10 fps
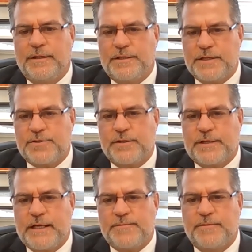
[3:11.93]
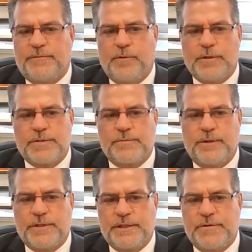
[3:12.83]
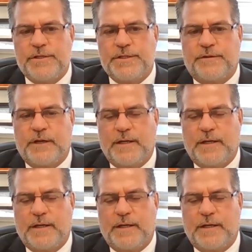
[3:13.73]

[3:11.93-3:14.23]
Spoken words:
the district has been forced with a series of